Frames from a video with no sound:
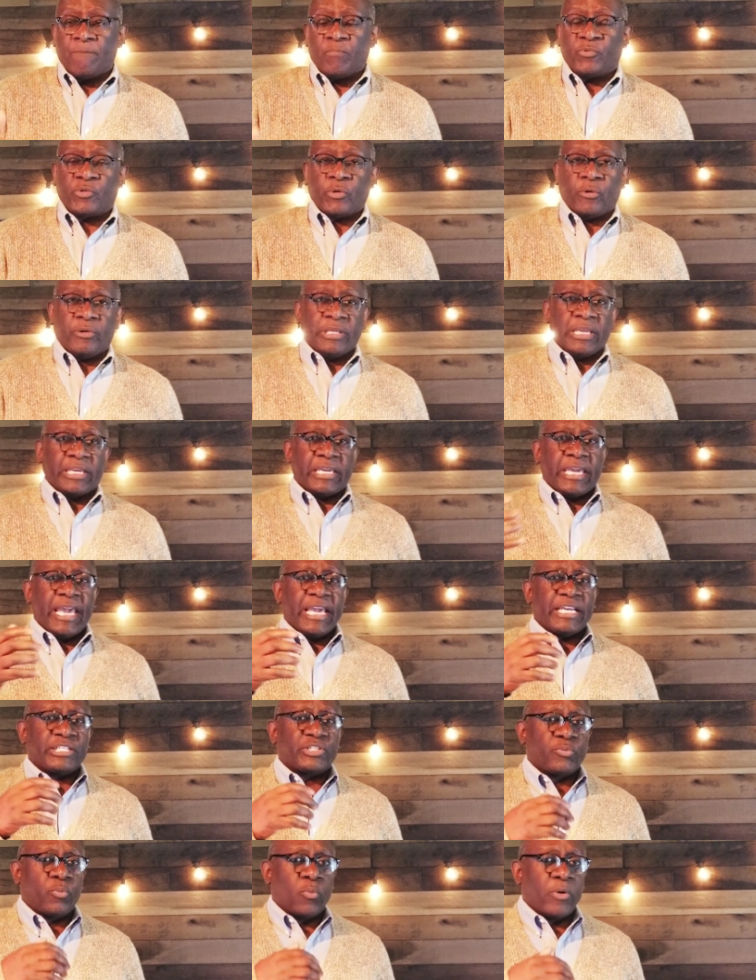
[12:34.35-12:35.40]
So, in the
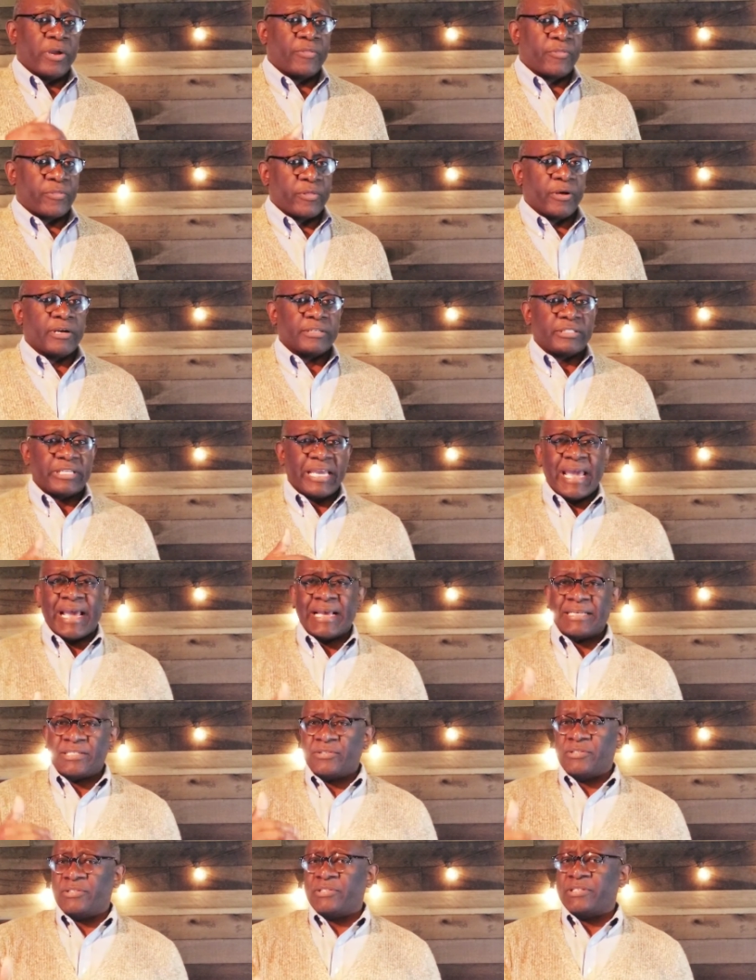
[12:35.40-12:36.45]
case with us
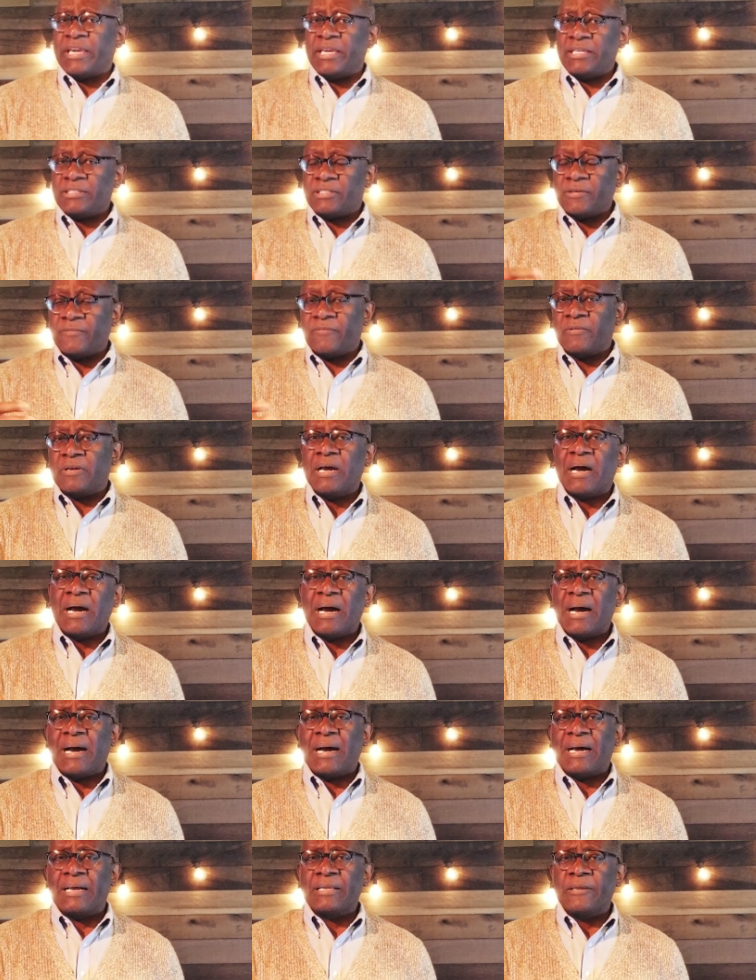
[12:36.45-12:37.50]
as saints of
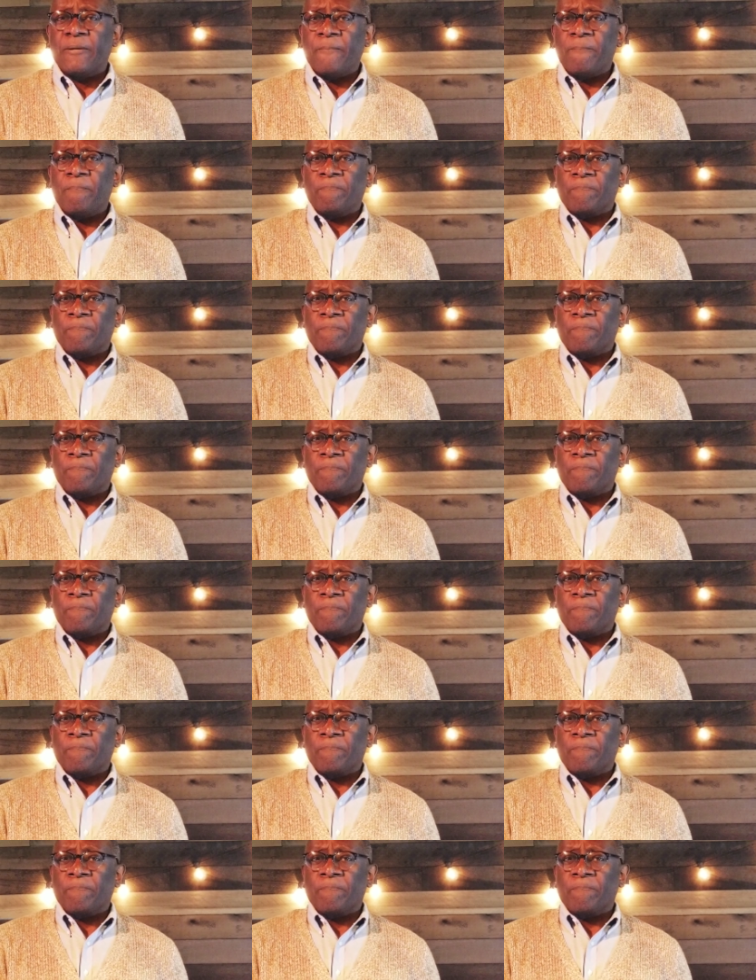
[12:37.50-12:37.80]
God,